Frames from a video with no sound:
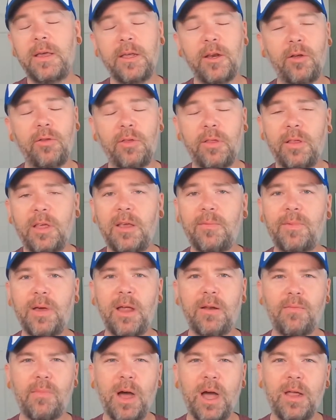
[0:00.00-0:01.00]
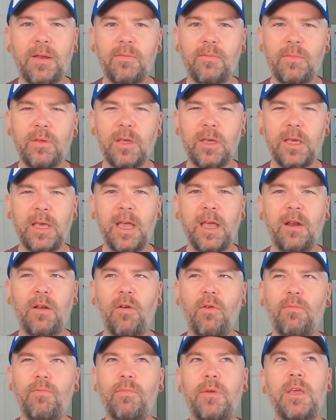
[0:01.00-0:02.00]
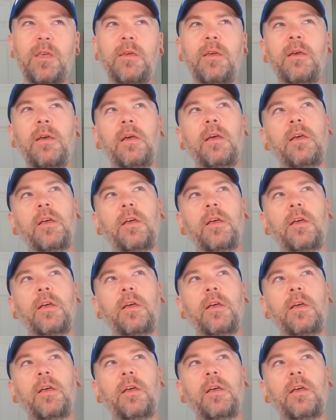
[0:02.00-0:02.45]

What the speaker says: you know, just keep that in mind. You can't be